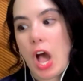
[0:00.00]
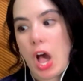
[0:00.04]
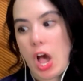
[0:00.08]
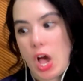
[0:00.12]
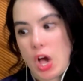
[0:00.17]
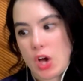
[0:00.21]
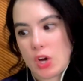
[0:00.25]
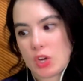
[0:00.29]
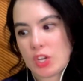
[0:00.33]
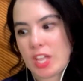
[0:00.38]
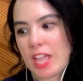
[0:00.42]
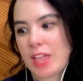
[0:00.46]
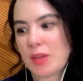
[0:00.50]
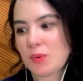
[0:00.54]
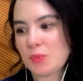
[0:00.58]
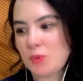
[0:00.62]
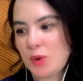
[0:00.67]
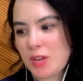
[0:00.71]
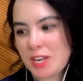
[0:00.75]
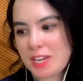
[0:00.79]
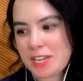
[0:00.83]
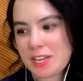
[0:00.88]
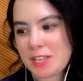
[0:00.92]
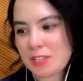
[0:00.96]
Okay,
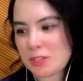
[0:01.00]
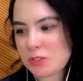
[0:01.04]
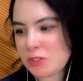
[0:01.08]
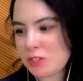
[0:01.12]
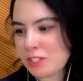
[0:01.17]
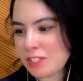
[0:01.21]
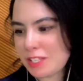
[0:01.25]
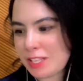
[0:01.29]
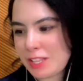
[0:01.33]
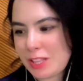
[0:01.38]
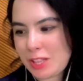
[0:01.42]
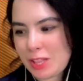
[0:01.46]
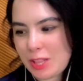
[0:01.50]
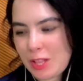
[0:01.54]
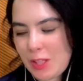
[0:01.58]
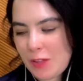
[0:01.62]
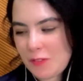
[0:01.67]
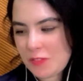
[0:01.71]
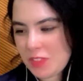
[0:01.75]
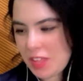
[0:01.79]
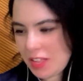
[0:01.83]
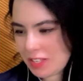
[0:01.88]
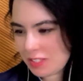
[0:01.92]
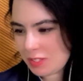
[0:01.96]
what an entrance.
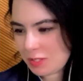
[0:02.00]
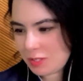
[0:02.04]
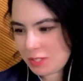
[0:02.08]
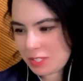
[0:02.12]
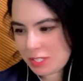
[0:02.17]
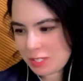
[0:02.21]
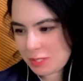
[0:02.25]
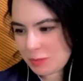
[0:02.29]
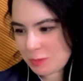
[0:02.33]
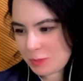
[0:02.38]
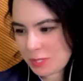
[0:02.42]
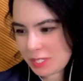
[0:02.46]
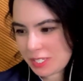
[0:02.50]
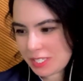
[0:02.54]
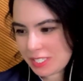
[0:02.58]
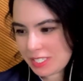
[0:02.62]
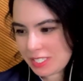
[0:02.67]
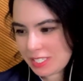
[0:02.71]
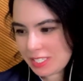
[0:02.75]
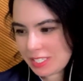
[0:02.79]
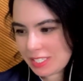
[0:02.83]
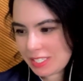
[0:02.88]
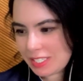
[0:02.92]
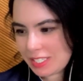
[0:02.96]
Love this
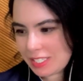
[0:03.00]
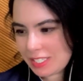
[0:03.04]
one.